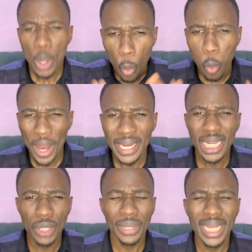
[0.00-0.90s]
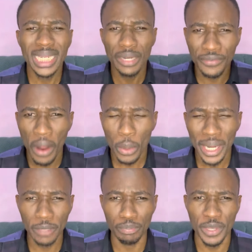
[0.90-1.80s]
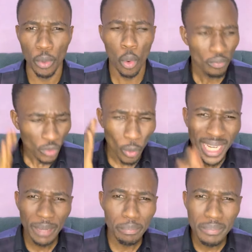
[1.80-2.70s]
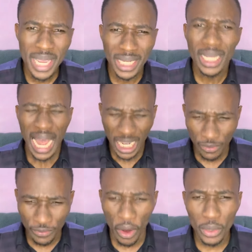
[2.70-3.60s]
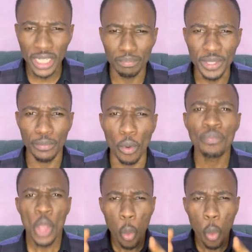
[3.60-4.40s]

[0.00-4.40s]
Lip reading: Were they created violent people? Were they made as violent people?